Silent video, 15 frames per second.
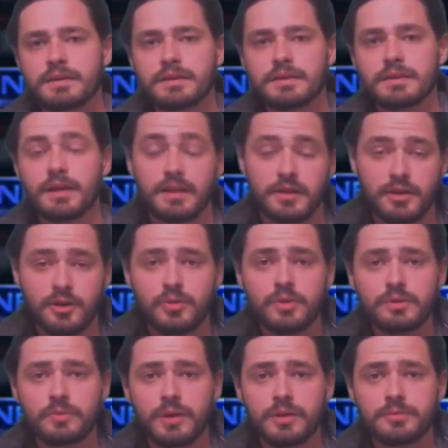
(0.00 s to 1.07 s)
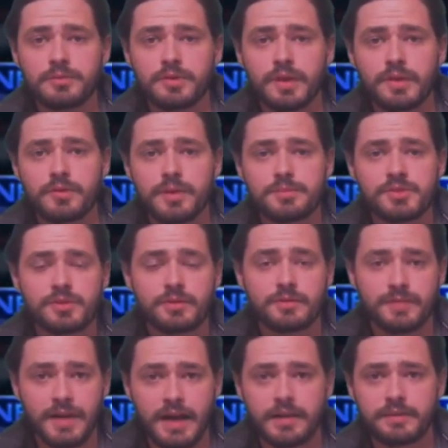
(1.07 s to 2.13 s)
Hello and welcome to another episode
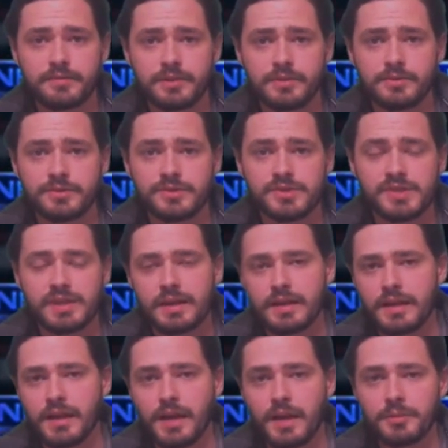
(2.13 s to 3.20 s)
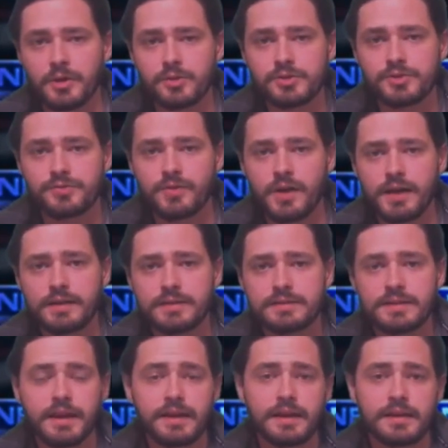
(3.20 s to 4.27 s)
of Kind of News. I'm your host Fryd and
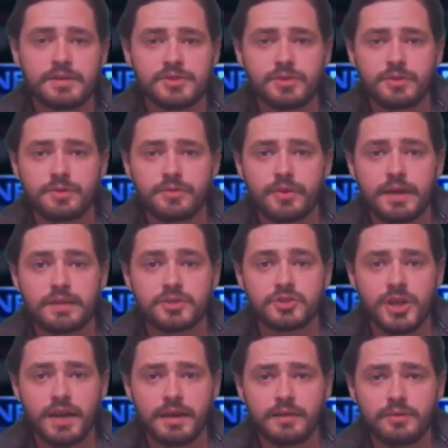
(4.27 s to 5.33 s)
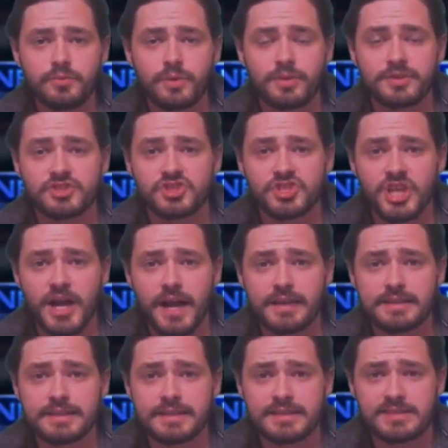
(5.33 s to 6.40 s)
today I got a story for you out of China where the
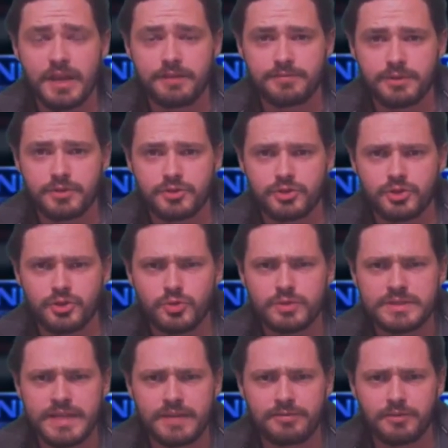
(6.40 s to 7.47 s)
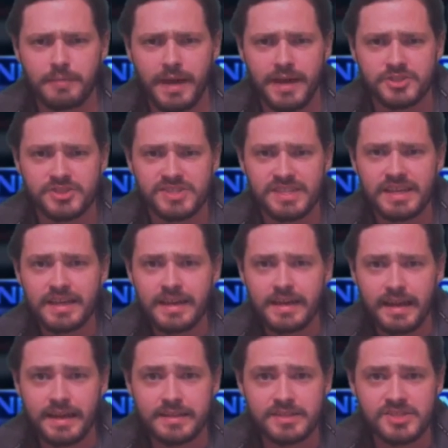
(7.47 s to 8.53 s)
Chinese have learned new devil magics
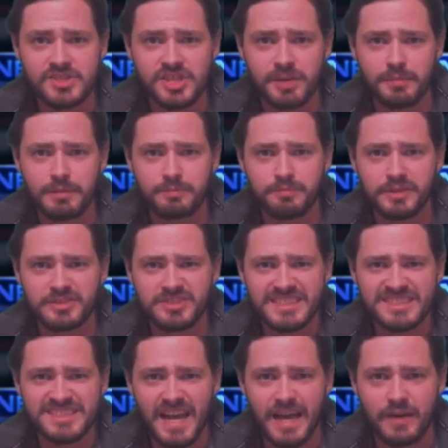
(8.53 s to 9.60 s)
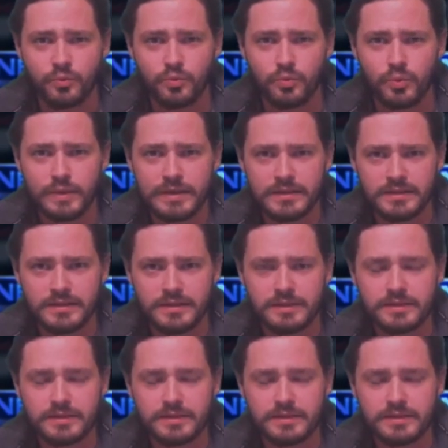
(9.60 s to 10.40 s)
and can summon buildings at will.